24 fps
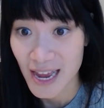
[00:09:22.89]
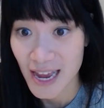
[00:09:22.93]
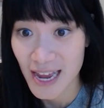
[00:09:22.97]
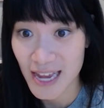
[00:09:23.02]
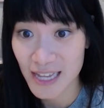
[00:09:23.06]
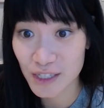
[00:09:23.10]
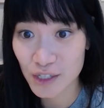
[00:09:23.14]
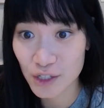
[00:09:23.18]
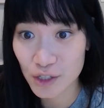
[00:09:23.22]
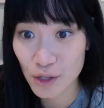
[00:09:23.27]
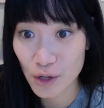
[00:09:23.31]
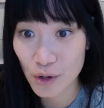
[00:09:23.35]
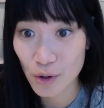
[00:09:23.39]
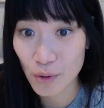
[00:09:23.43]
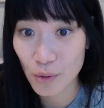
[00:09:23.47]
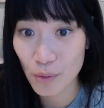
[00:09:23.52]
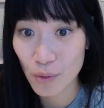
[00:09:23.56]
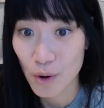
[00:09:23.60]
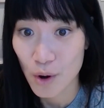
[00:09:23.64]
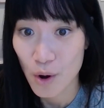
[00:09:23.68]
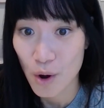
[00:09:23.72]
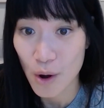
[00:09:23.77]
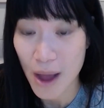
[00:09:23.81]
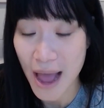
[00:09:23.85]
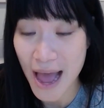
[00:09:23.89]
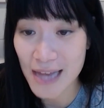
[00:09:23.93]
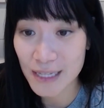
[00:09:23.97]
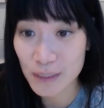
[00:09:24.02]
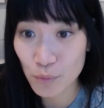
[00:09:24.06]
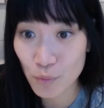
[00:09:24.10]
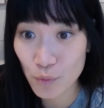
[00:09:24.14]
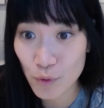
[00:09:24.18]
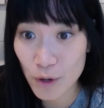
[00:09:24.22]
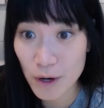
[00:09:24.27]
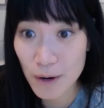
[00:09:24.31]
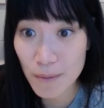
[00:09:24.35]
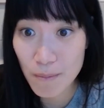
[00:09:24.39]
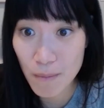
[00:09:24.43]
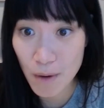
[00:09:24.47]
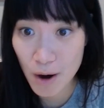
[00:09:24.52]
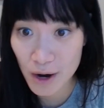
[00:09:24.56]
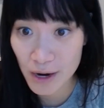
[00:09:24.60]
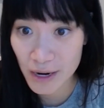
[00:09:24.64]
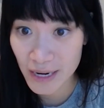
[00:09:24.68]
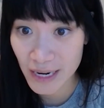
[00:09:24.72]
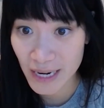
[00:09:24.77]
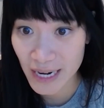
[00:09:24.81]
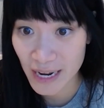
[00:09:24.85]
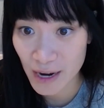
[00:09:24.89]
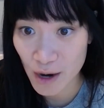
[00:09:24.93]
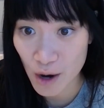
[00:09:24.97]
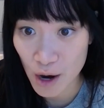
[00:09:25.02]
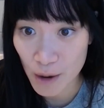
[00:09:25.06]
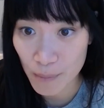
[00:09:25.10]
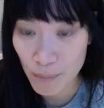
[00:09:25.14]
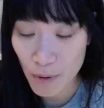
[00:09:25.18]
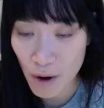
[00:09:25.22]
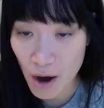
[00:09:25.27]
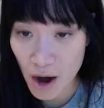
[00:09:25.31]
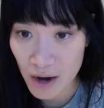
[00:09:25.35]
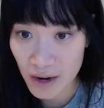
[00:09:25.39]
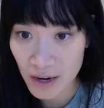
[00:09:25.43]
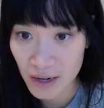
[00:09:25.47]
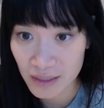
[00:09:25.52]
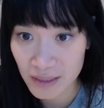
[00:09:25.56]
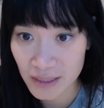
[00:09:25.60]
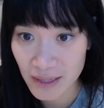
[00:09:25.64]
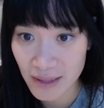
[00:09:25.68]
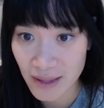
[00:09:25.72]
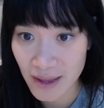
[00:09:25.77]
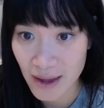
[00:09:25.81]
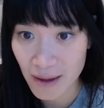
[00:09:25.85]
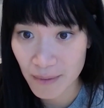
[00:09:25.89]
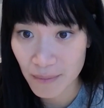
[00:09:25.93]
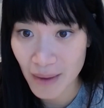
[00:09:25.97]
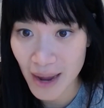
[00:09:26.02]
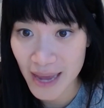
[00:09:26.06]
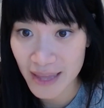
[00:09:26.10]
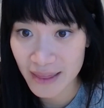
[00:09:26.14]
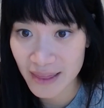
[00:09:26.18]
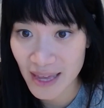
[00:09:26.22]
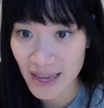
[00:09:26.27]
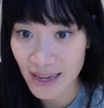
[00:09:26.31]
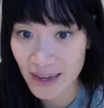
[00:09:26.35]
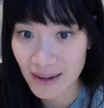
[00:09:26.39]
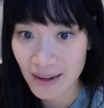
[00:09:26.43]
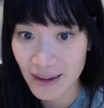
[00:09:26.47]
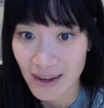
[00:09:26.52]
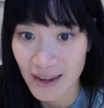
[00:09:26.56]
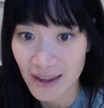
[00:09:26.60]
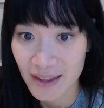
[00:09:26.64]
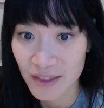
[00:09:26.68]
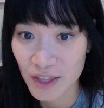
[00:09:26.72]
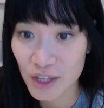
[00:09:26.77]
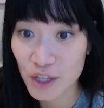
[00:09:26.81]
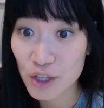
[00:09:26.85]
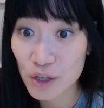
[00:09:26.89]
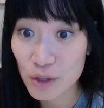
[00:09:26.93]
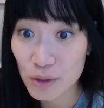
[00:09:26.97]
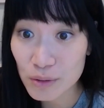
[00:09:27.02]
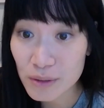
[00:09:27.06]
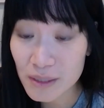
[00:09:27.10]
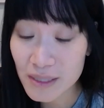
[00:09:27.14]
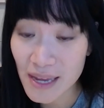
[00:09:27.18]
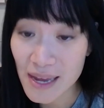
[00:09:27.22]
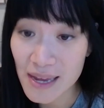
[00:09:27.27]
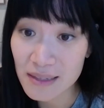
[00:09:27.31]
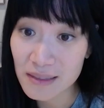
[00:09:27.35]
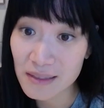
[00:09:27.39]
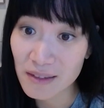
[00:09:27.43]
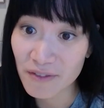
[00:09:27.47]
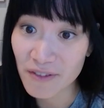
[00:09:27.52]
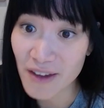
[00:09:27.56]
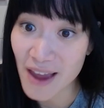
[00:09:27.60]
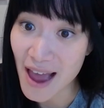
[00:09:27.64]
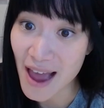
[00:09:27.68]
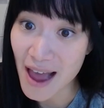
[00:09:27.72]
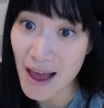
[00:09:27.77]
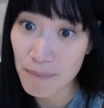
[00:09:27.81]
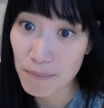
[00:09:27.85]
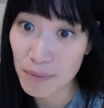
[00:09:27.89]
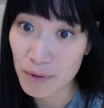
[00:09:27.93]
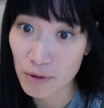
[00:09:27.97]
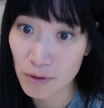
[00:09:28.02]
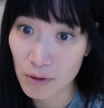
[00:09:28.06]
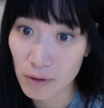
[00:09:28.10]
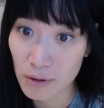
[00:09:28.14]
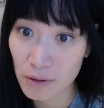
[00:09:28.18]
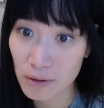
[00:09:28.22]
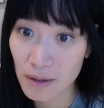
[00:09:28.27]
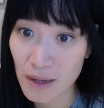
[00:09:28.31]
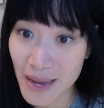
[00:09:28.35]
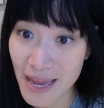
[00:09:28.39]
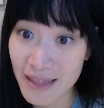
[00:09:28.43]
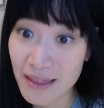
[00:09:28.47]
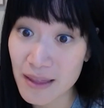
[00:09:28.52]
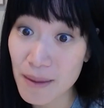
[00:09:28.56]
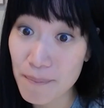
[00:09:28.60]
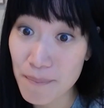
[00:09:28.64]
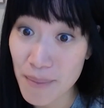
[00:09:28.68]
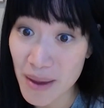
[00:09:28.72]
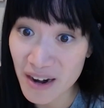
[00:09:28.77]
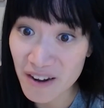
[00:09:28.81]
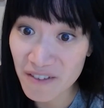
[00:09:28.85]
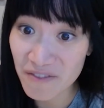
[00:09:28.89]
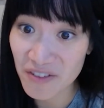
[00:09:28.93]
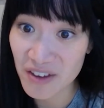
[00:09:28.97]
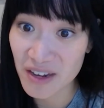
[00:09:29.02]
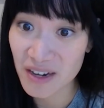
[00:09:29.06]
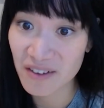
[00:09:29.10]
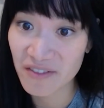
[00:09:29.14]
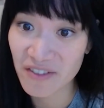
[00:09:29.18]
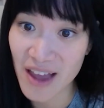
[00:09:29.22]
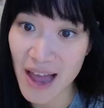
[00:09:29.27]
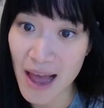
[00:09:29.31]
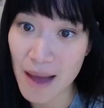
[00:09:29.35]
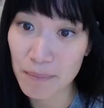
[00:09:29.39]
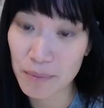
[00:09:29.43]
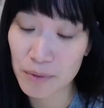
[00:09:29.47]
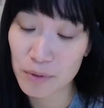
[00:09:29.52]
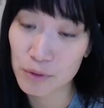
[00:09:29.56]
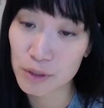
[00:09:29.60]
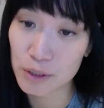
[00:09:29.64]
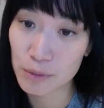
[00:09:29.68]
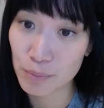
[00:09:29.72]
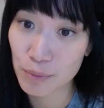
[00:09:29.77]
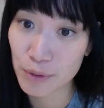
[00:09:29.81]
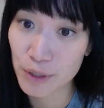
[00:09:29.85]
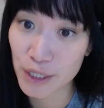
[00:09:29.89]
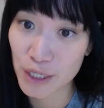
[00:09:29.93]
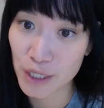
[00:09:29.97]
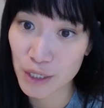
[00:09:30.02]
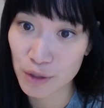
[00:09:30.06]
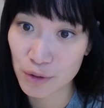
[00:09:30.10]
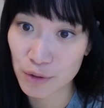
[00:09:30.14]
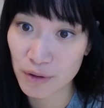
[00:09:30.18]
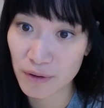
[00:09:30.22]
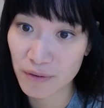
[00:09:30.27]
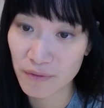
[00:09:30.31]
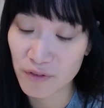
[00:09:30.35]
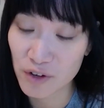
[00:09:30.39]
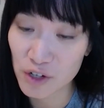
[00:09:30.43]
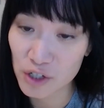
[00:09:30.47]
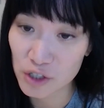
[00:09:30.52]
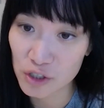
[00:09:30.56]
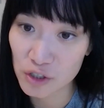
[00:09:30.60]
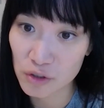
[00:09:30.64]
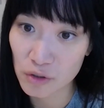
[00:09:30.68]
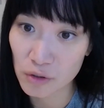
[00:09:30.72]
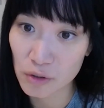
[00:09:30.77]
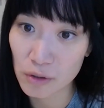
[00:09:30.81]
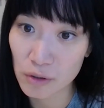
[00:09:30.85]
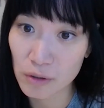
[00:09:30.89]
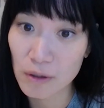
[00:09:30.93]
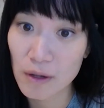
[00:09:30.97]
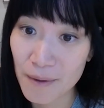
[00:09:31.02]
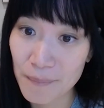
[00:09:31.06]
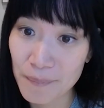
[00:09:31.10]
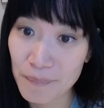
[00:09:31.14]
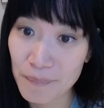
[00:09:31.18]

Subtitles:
And so as we're marketing our product to them, I think the use case of capital and the benefit of capital is pretty universal.